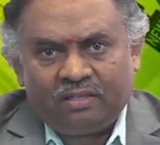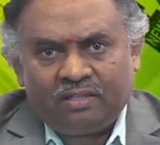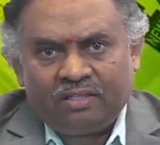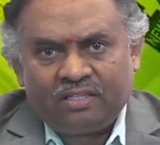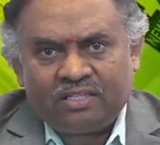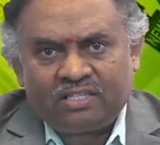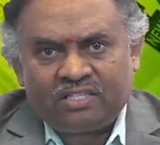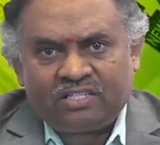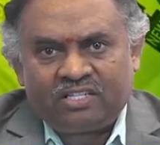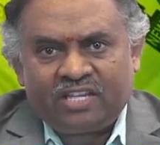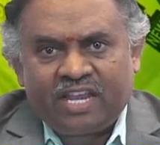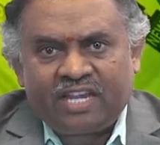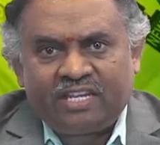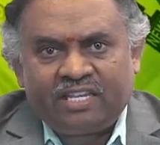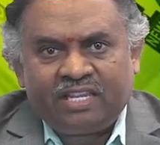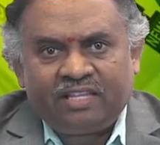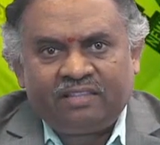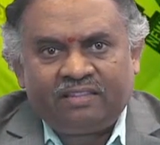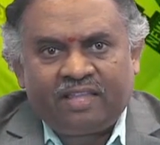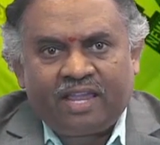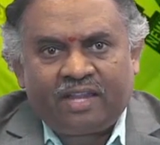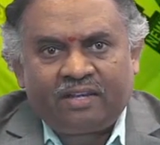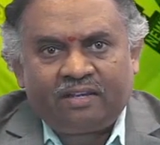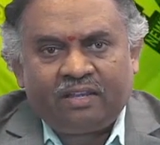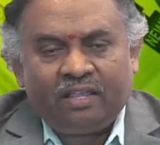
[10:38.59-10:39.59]
stating
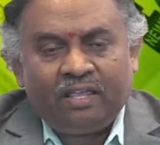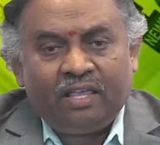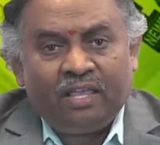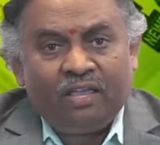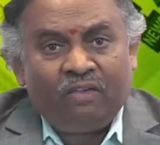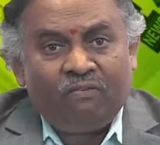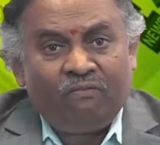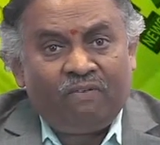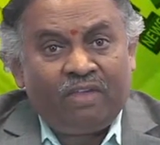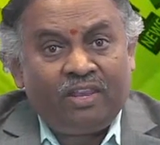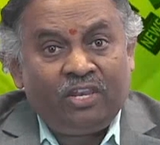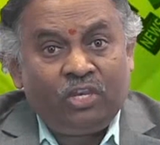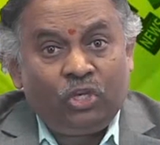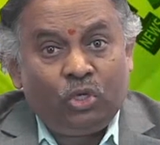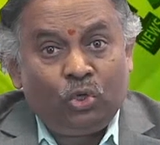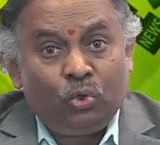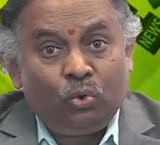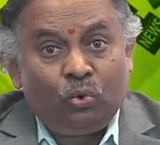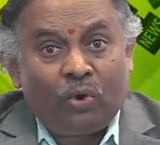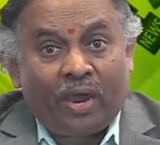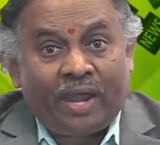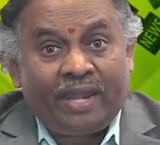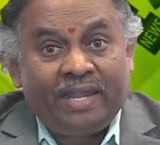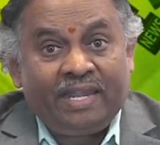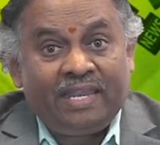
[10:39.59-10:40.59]
that when new
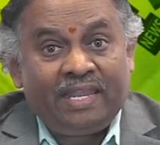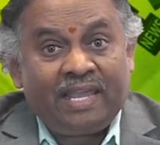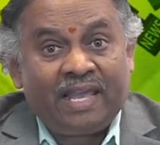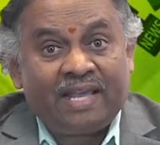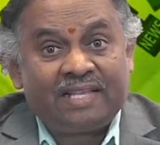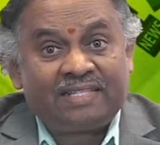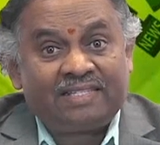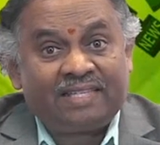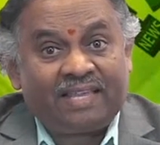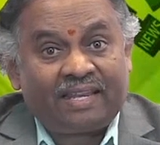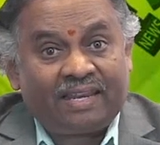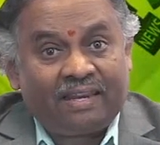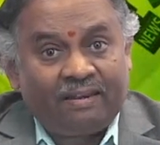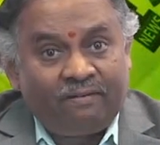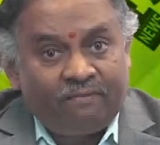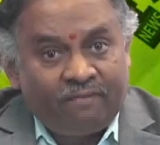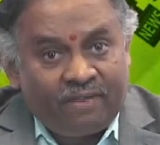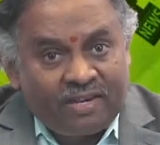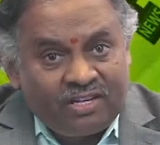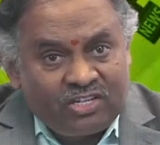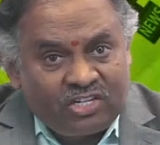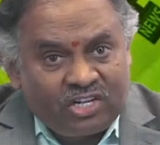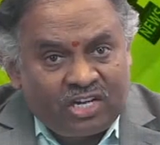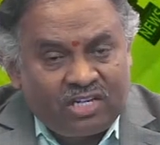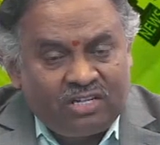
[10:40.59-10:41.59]
ideas are
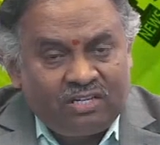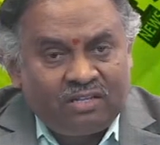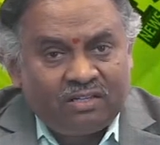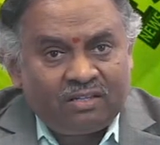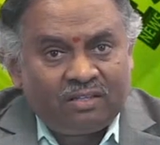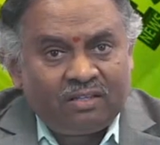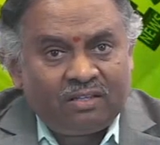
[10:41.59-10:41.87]
invented,